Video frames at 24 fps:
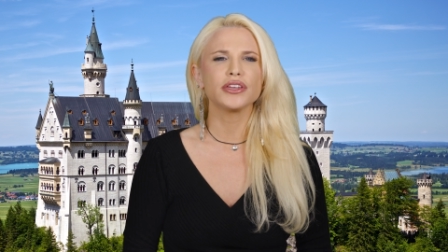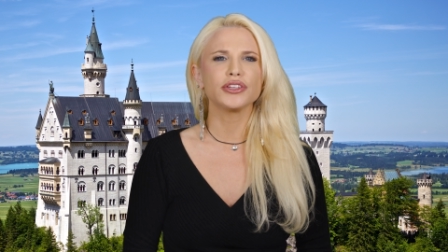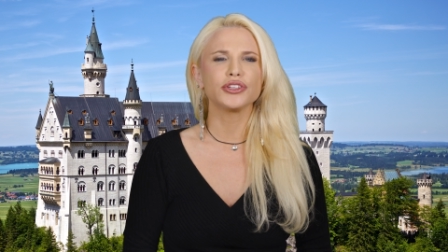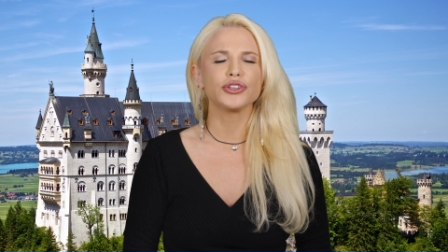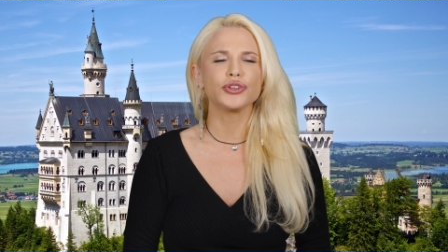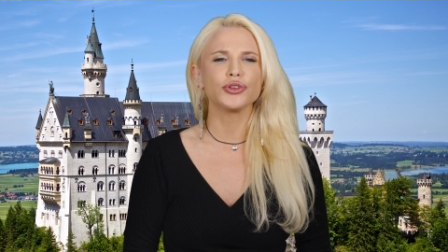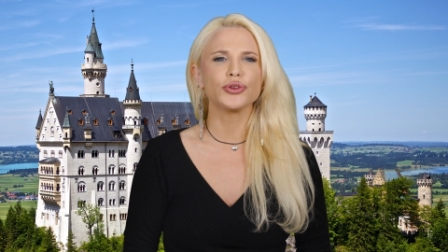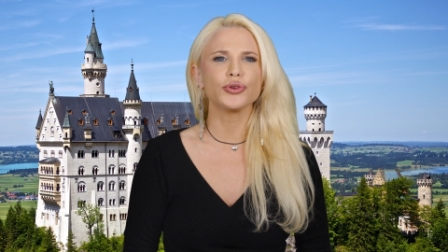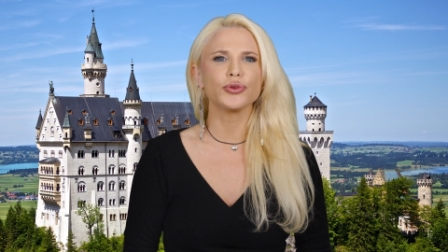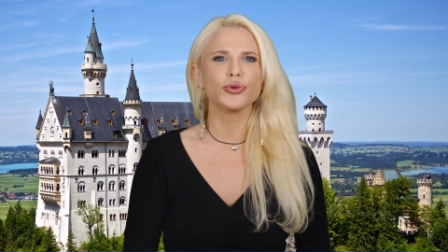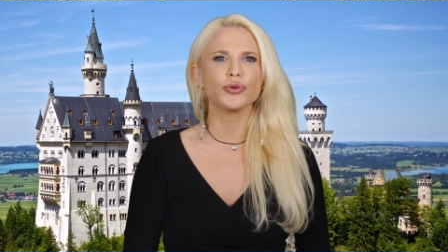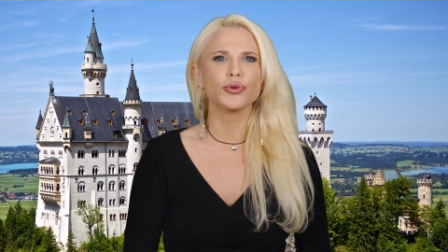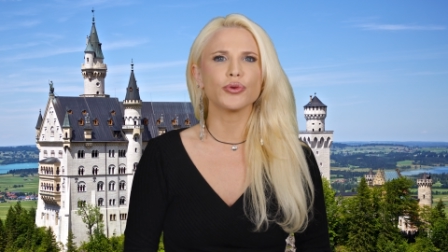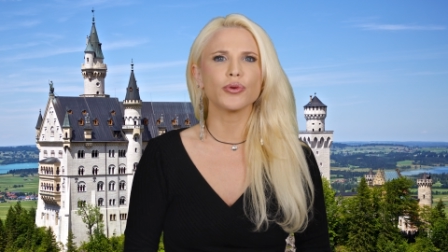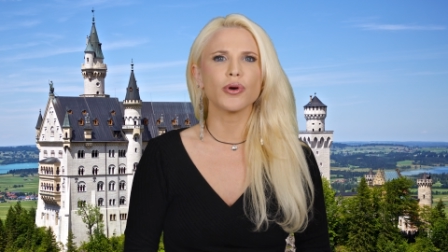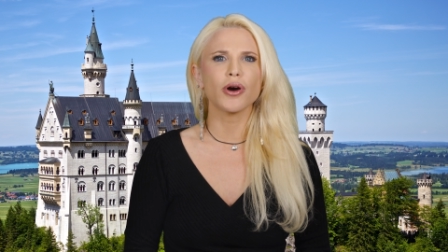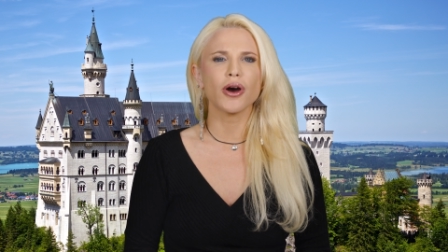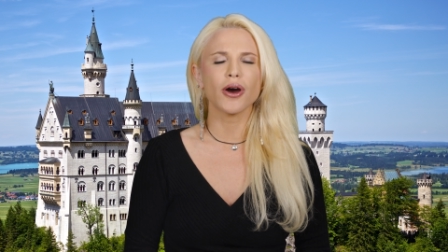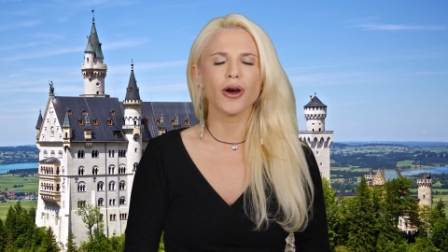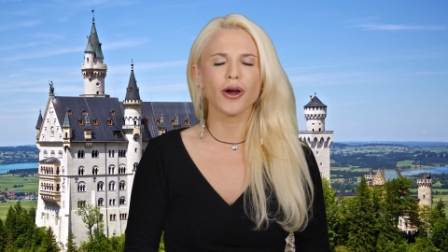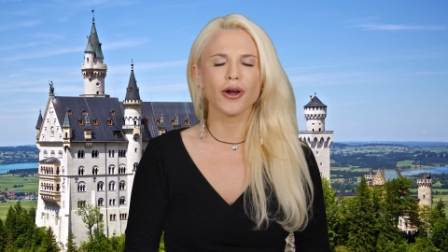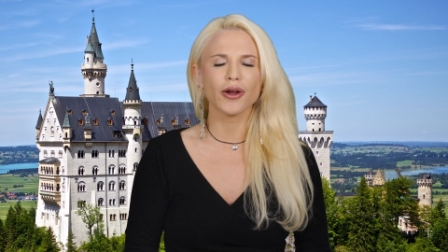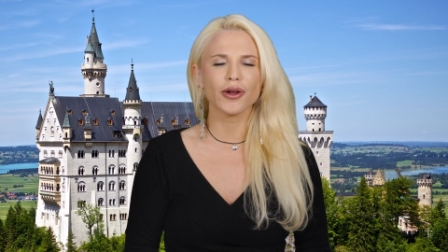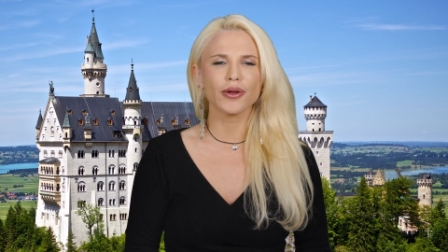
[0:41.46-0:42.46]

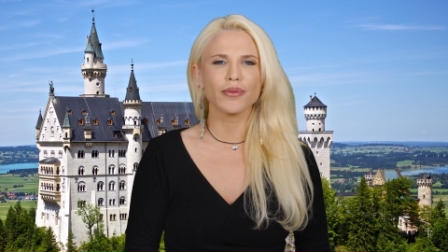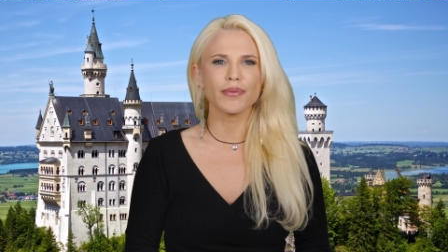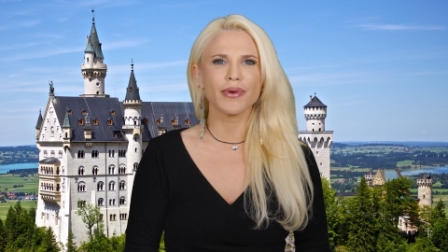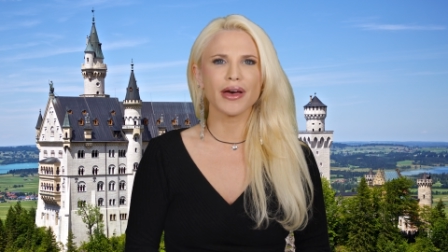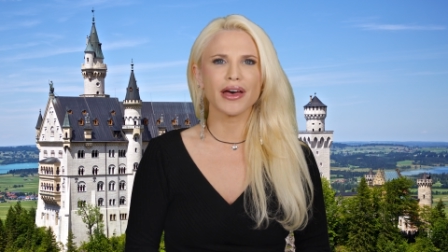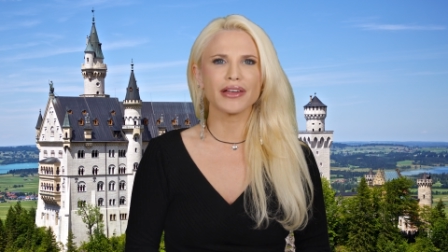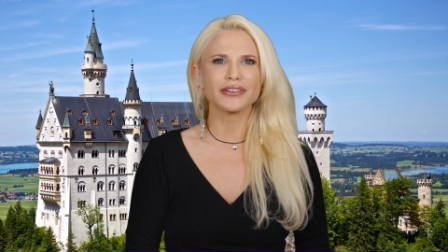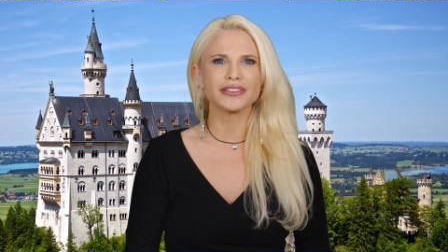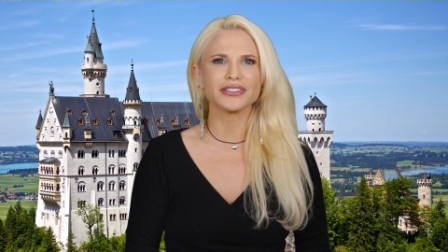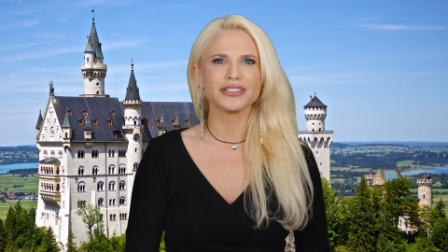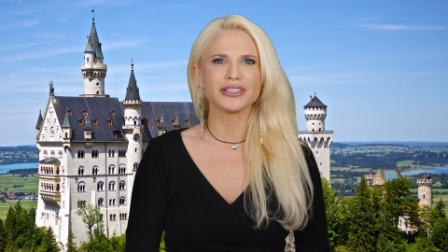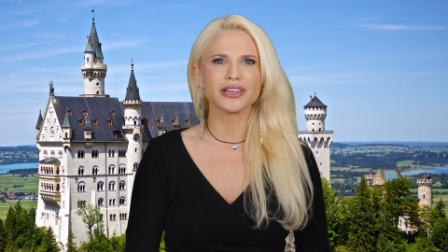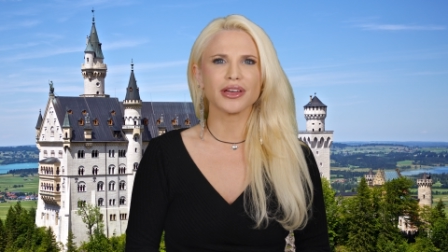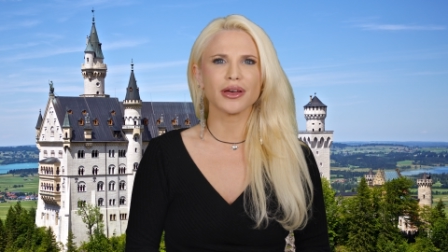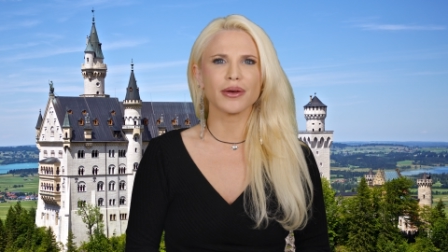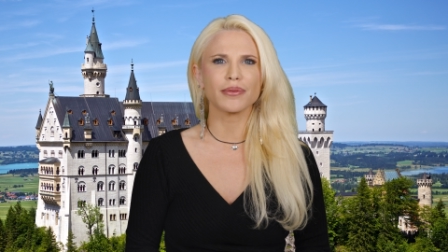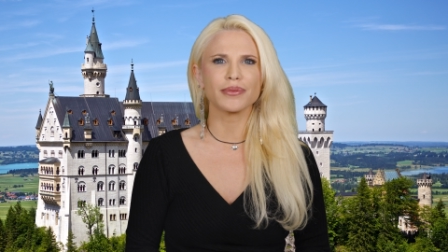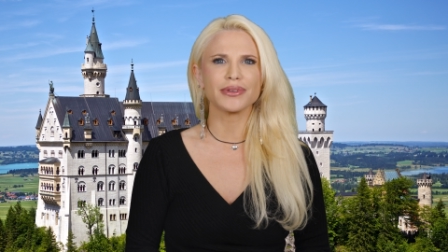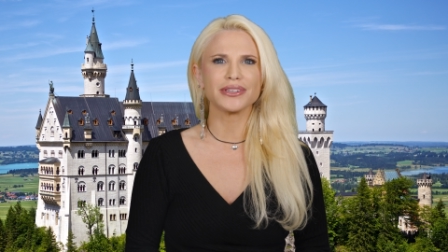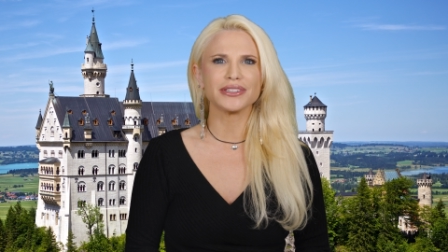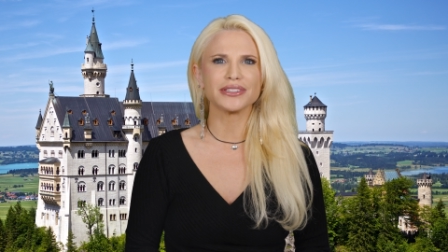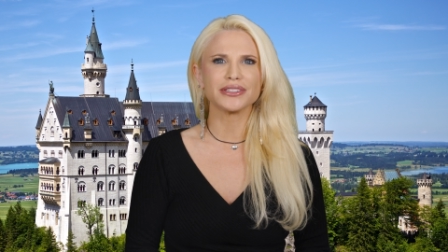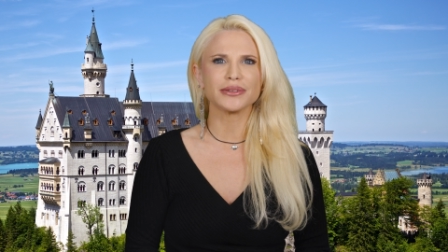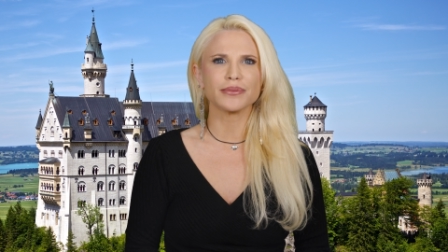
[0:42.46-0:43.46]
You are about to
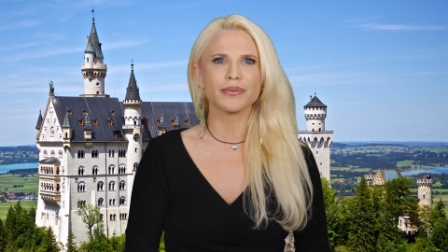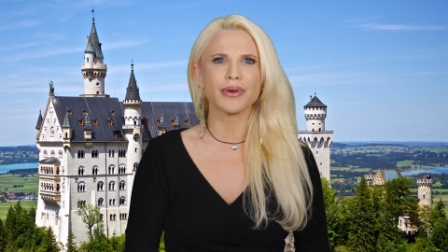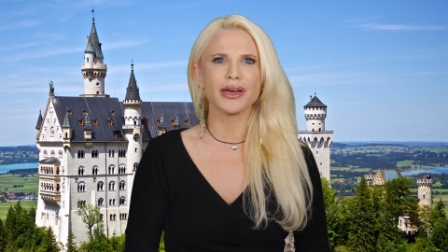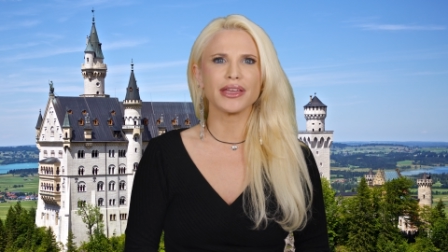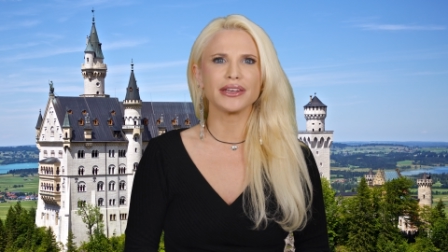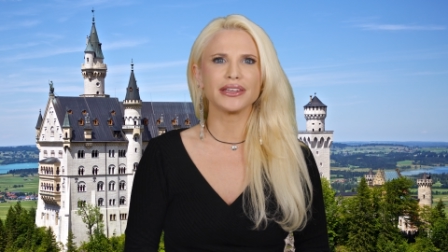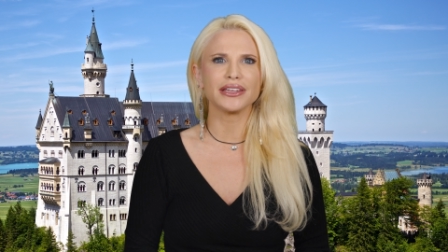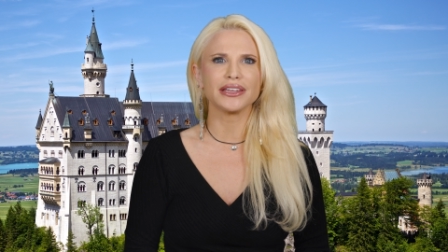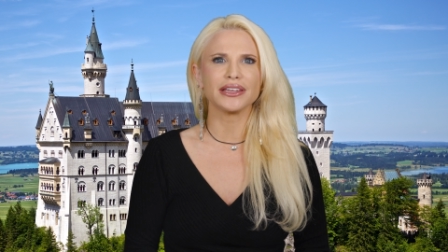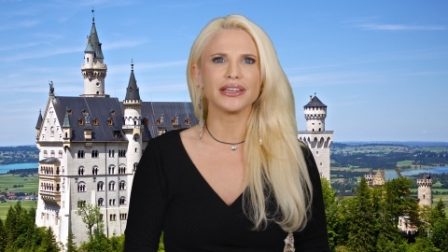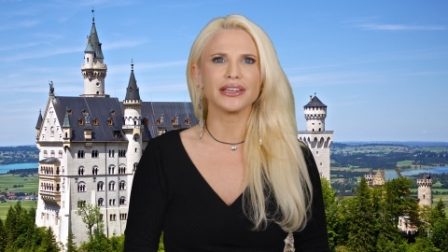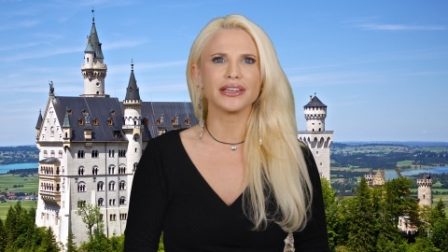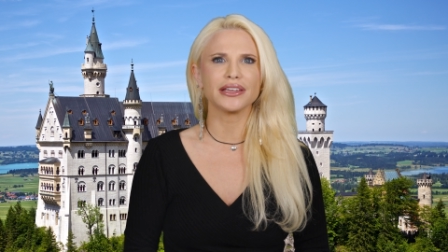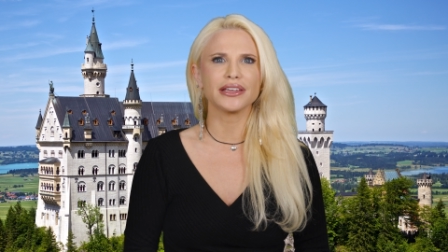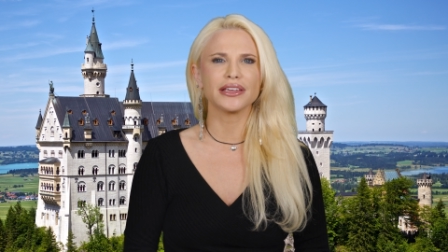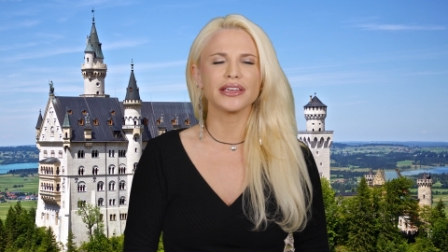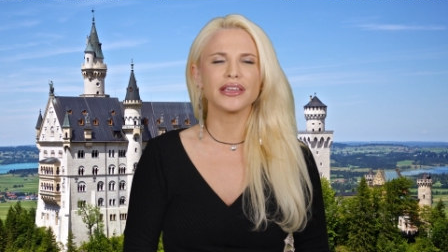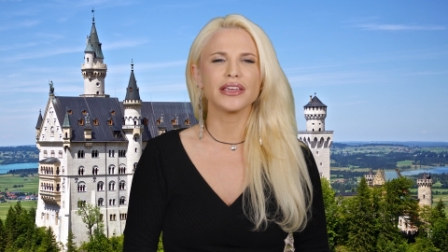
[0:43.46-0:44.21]
come into money.